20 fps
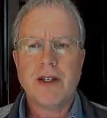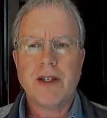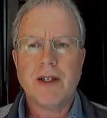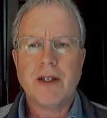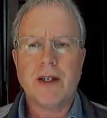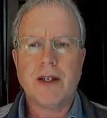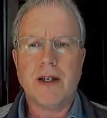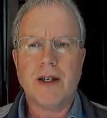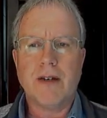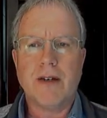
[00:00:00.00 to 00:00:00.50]

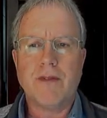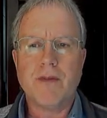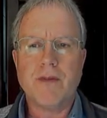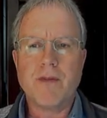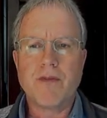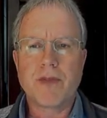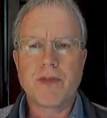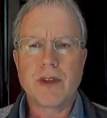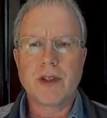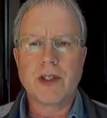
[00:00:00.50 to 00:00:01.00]

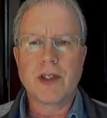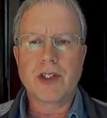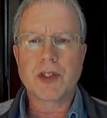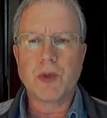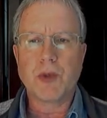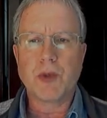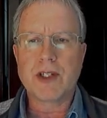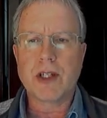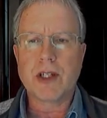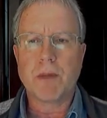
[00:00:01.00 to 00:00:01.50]
the
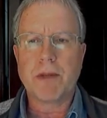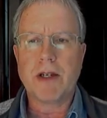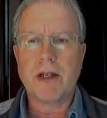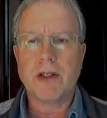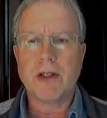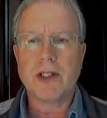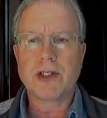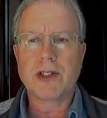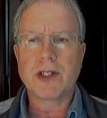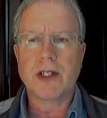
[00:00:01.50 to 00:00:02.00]
switch up
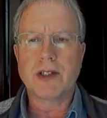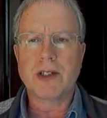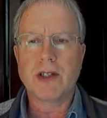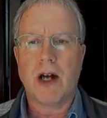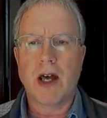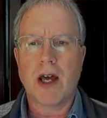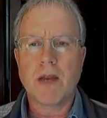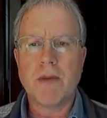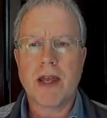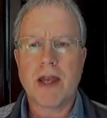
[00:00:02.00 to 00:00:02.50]
here that says
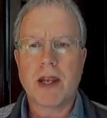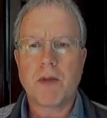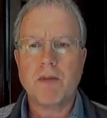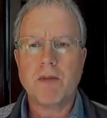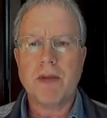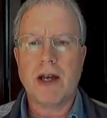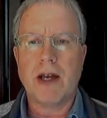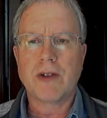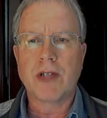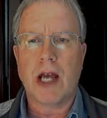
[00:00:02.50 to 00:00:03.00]
automatic
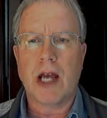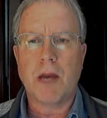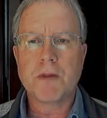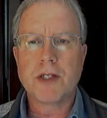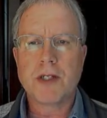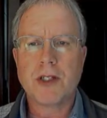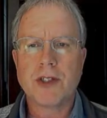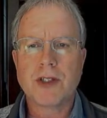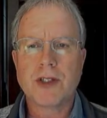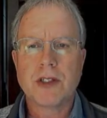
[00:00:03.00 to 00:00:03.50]
mount
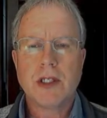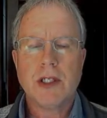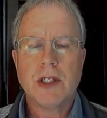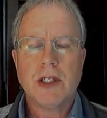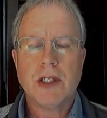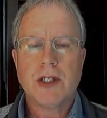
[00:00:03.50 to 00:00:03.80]
options.